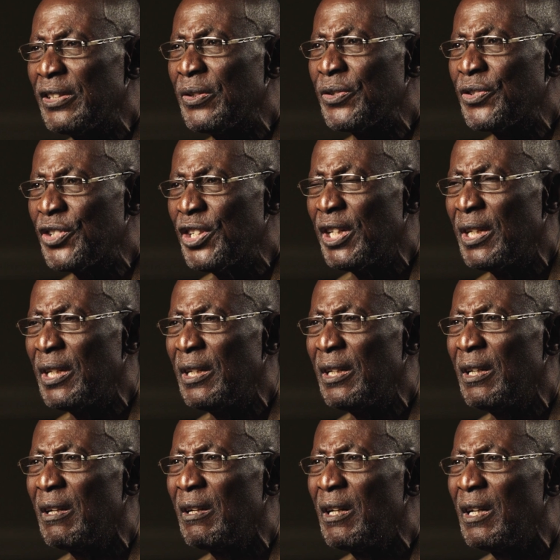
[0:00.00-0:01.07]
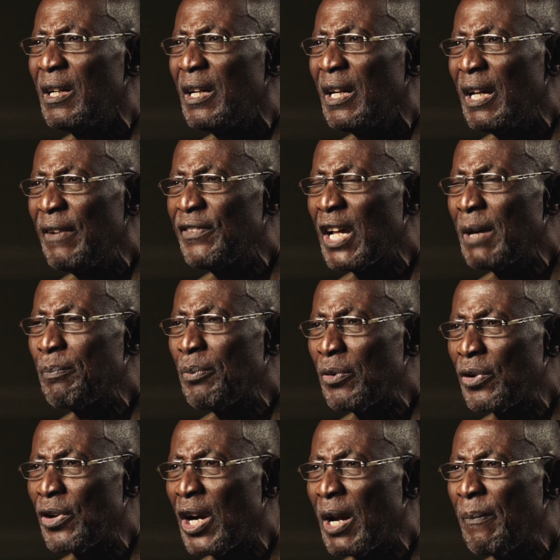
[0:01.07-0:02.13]
is to see if that
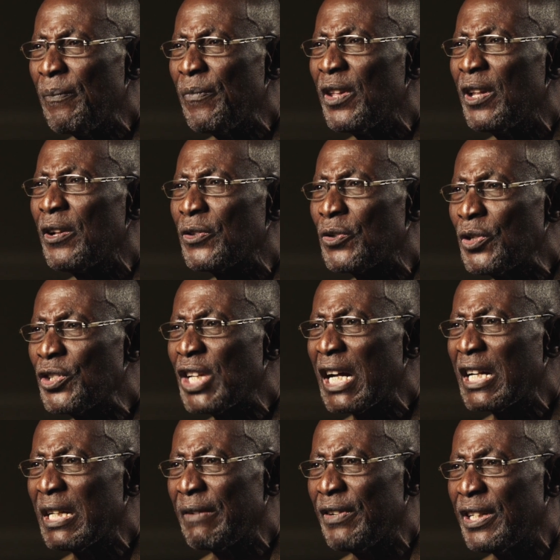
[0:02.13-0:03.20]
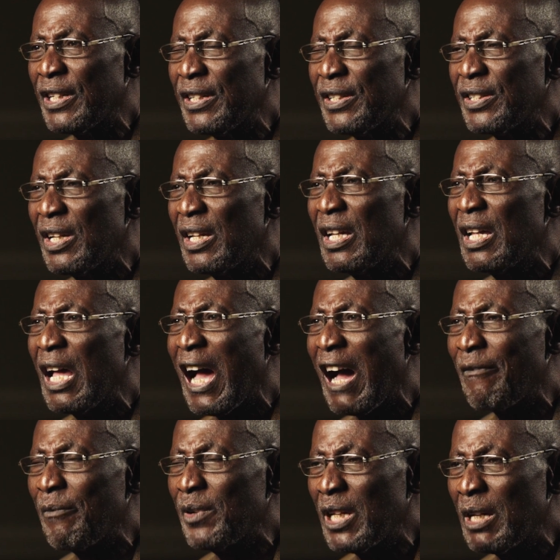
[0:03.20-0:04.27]
program, through its activities,
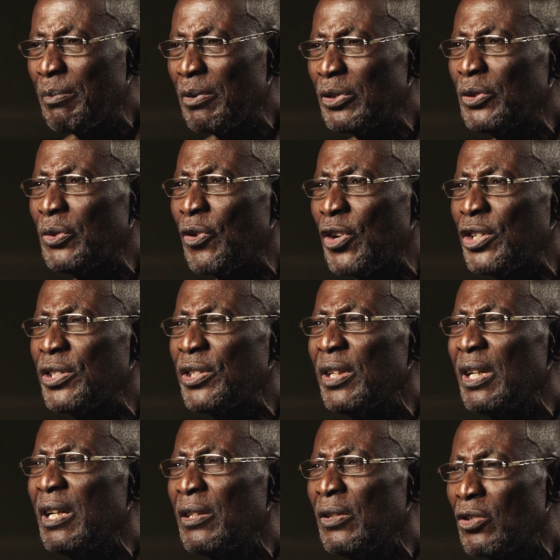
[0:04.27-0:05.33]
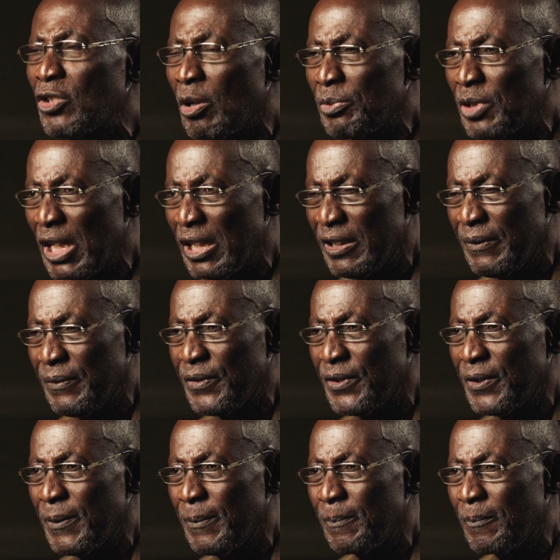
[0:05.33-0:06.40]
have been able to reach those
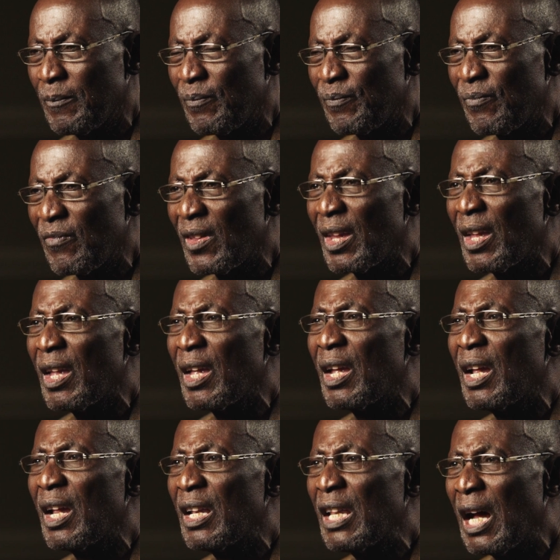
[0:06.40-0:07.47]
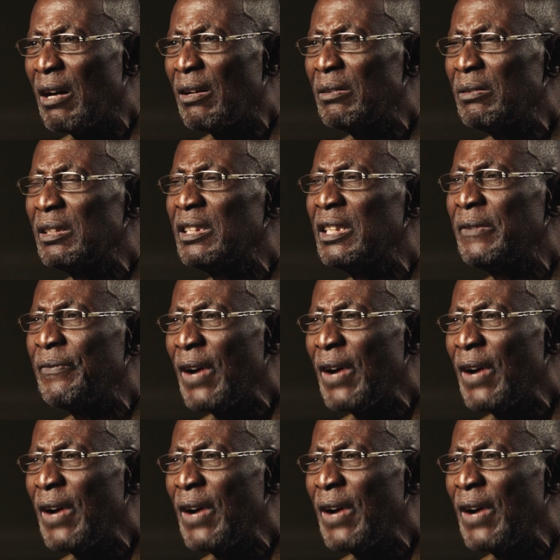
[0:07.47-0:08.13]
objectives. Now, the